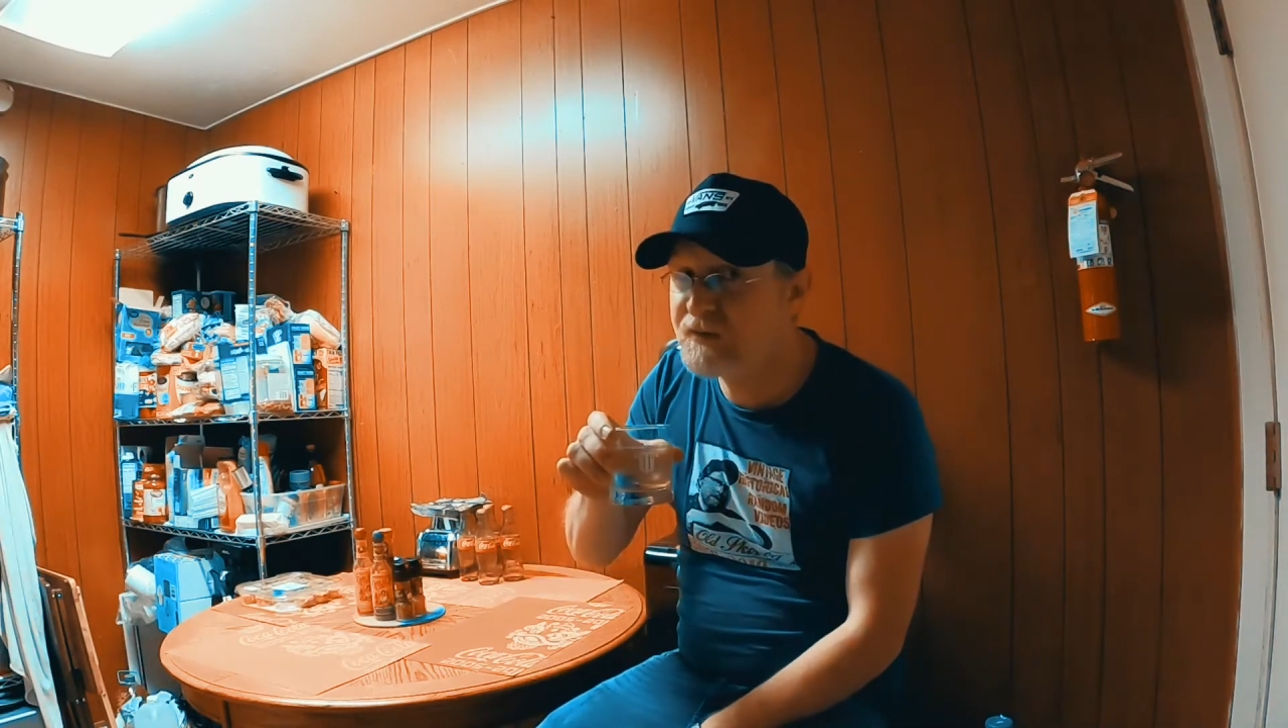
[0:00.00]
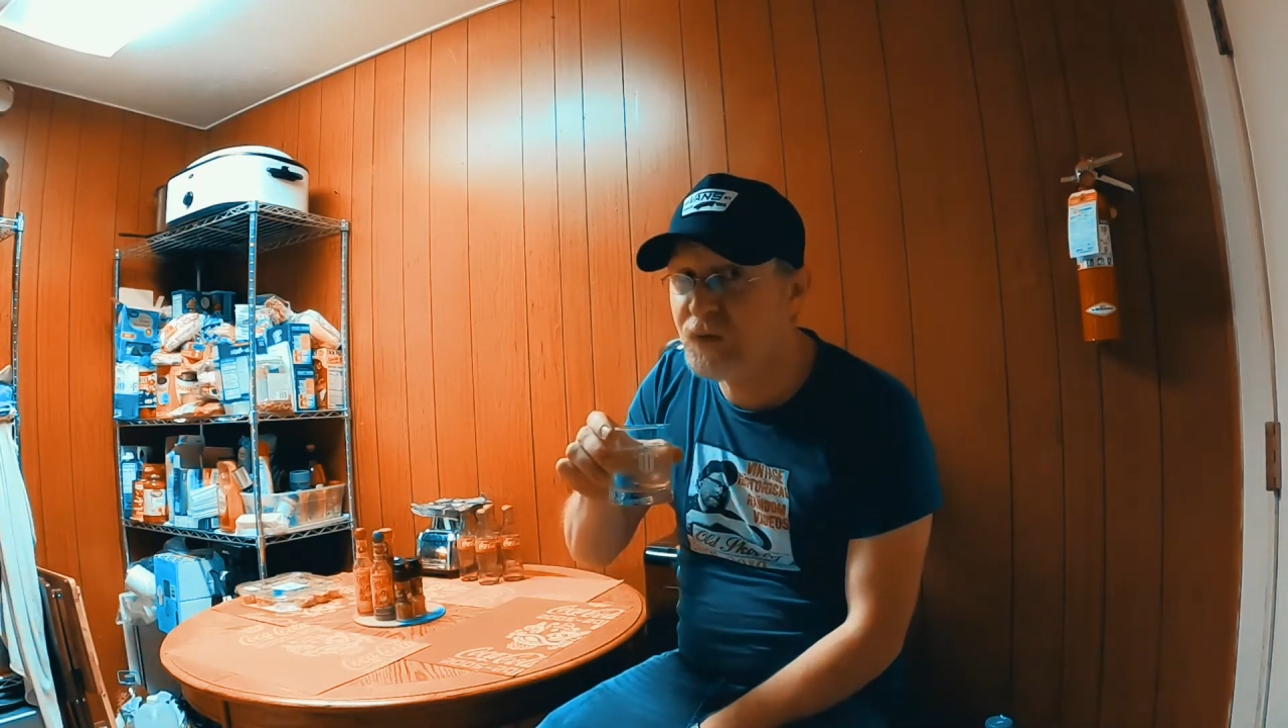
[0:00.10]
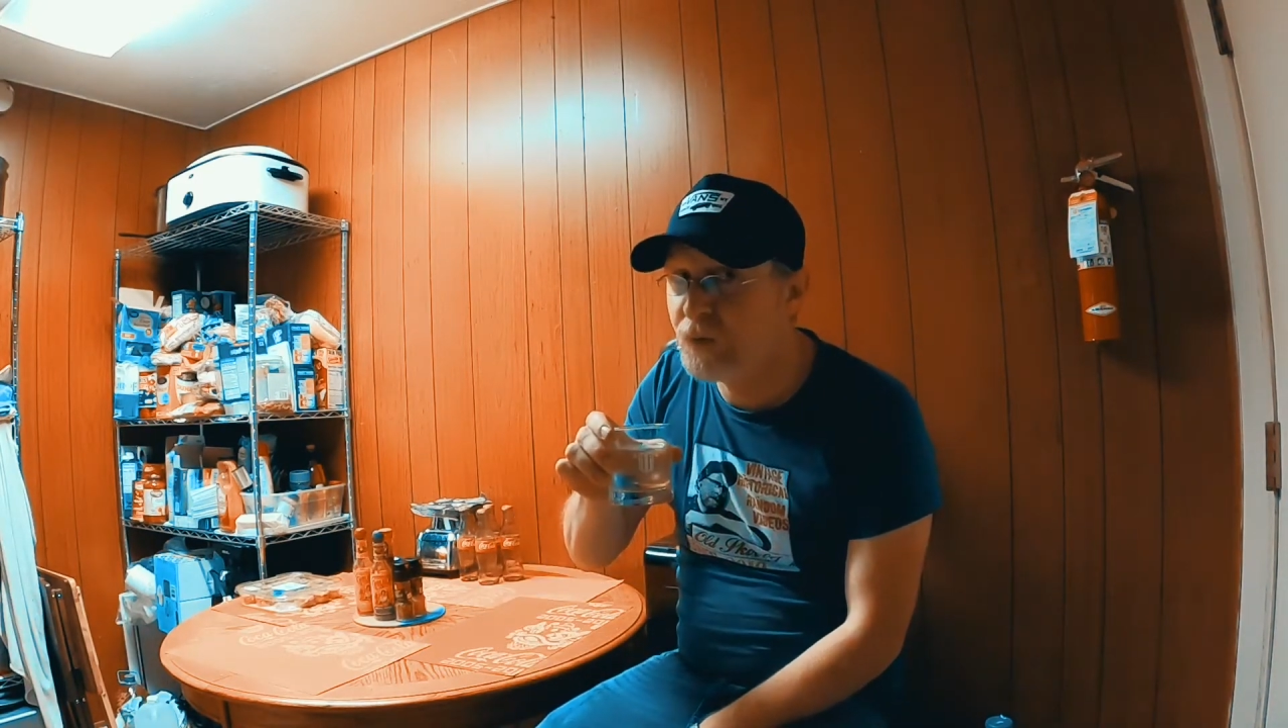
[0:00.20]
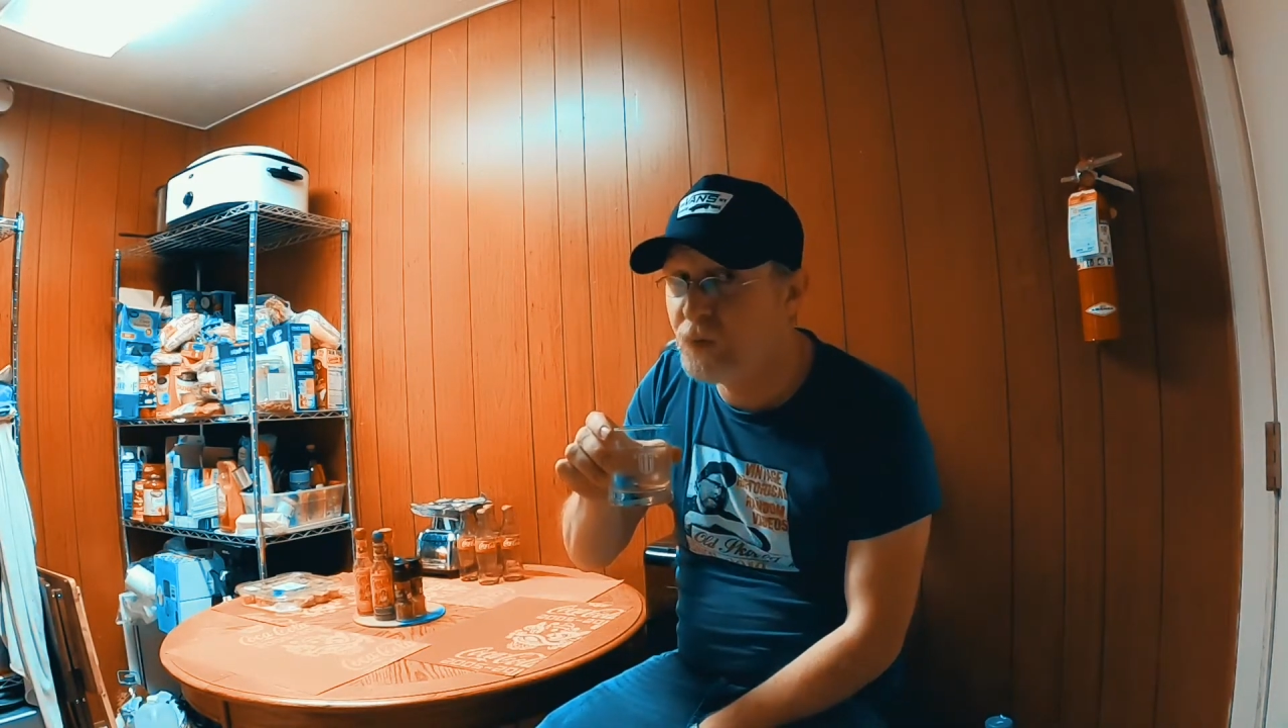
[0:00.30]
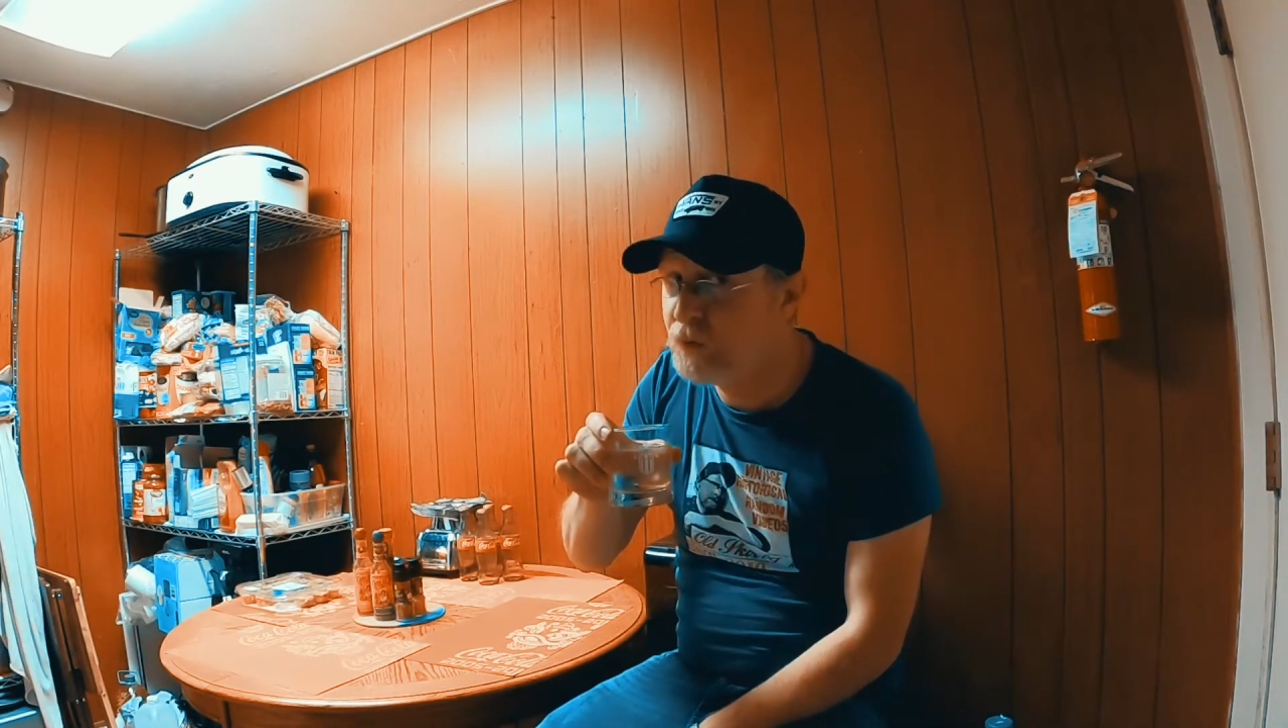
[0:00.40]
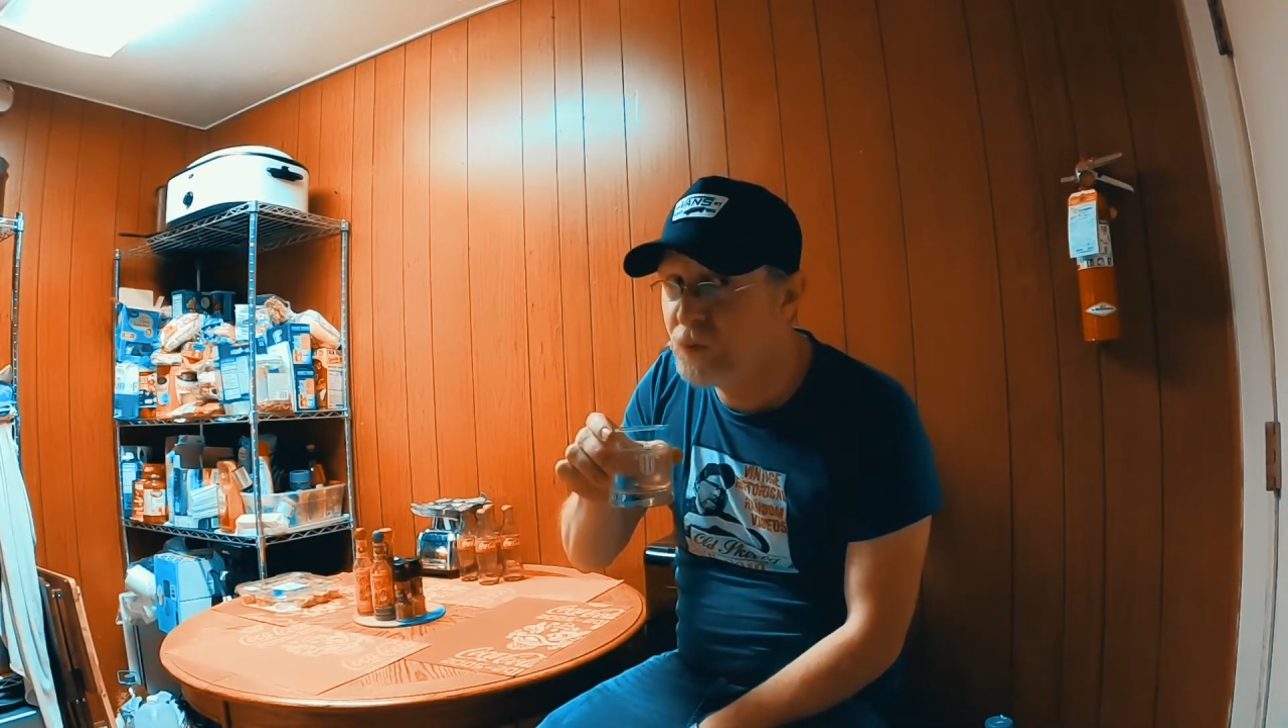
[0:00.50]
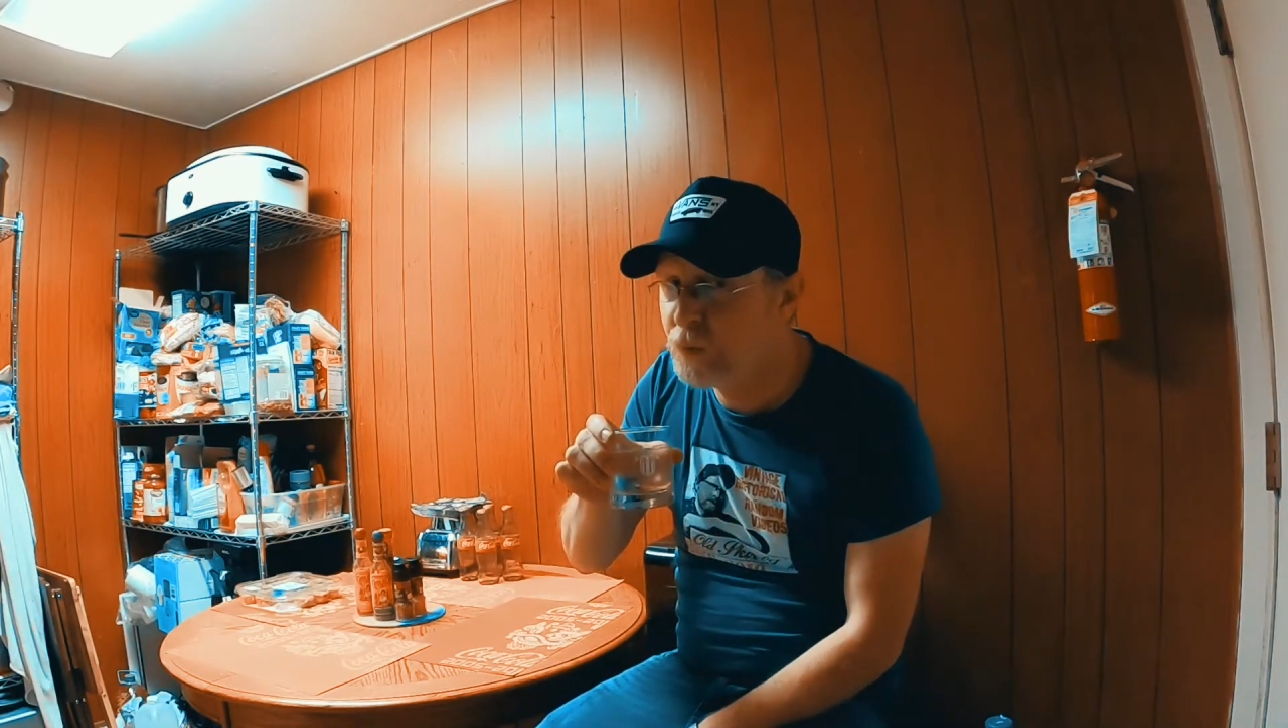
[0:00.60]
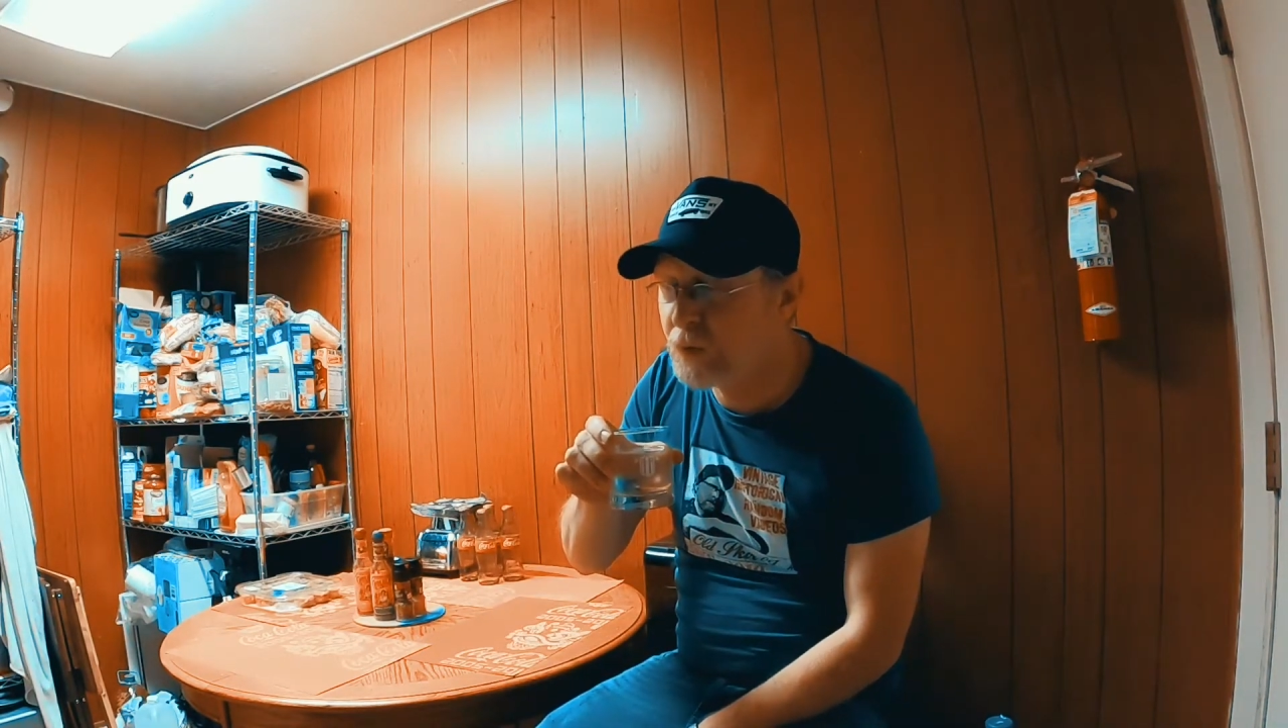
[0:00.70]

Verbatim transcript: this whole new